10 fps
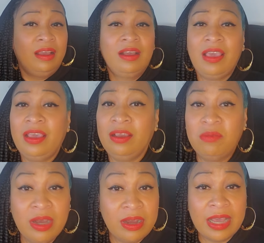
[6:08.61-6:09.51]
Okay,
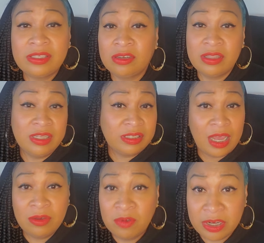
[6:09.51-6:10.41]
well I saw this,
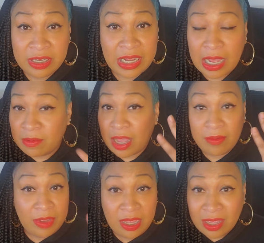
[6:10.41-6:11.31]
I wanted it. I'm,
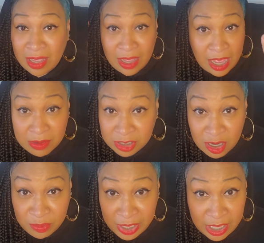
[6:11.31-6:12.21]
I, I'm
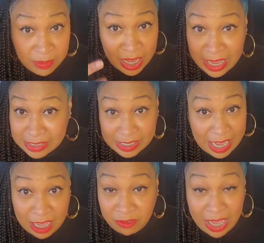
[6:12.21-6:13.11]
sorry, babe. I had to
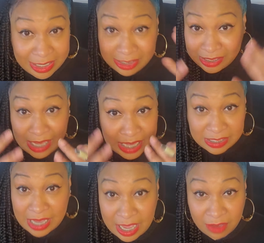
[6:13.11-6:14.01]
have it. I just had
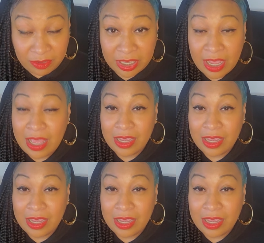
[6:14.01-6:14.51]
to have it.